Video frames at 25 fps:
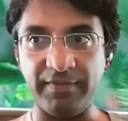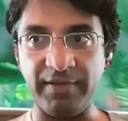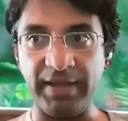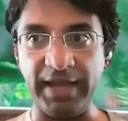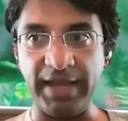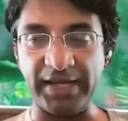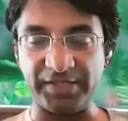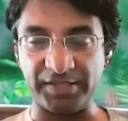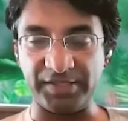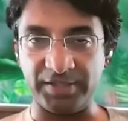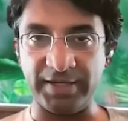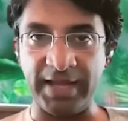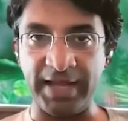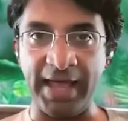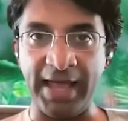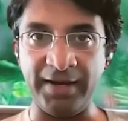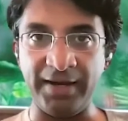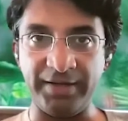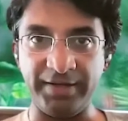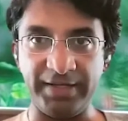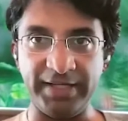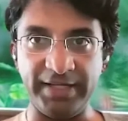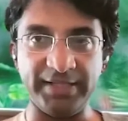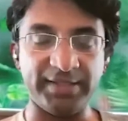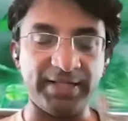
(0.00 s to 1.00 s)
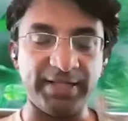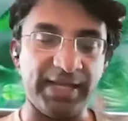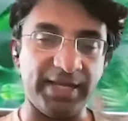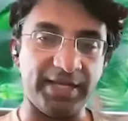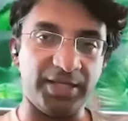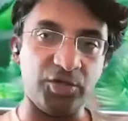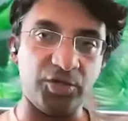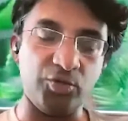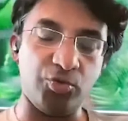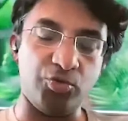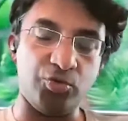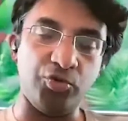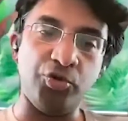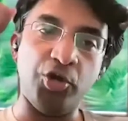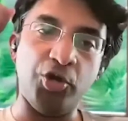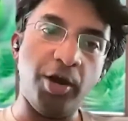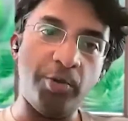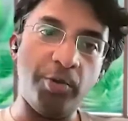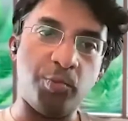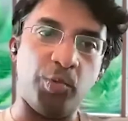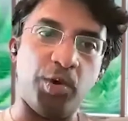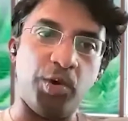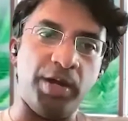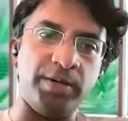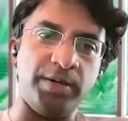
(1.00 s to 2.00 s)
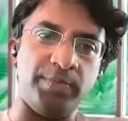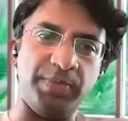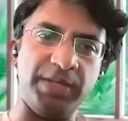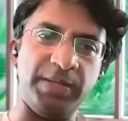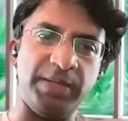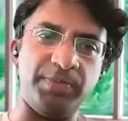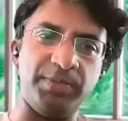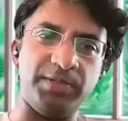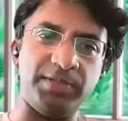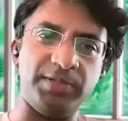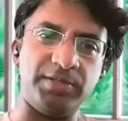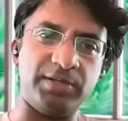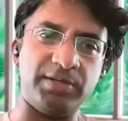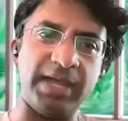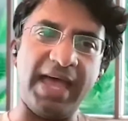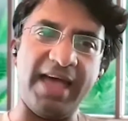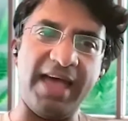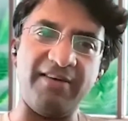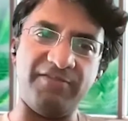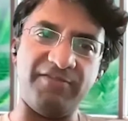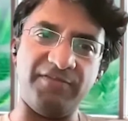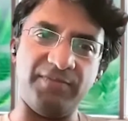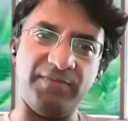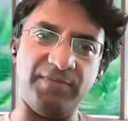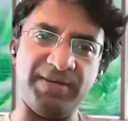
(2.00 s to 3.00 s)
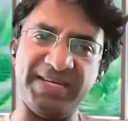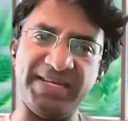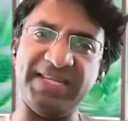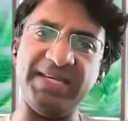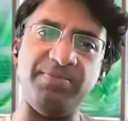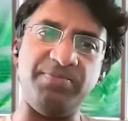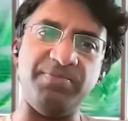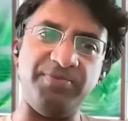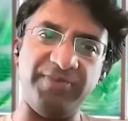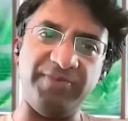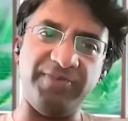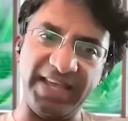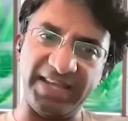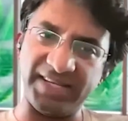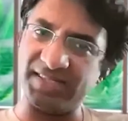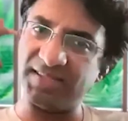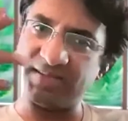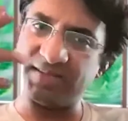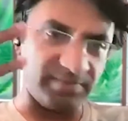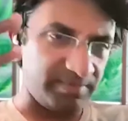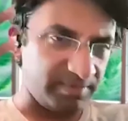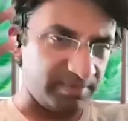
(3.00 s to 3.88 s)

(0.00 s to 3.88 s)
externalities, like you do not want people to have deep fakes,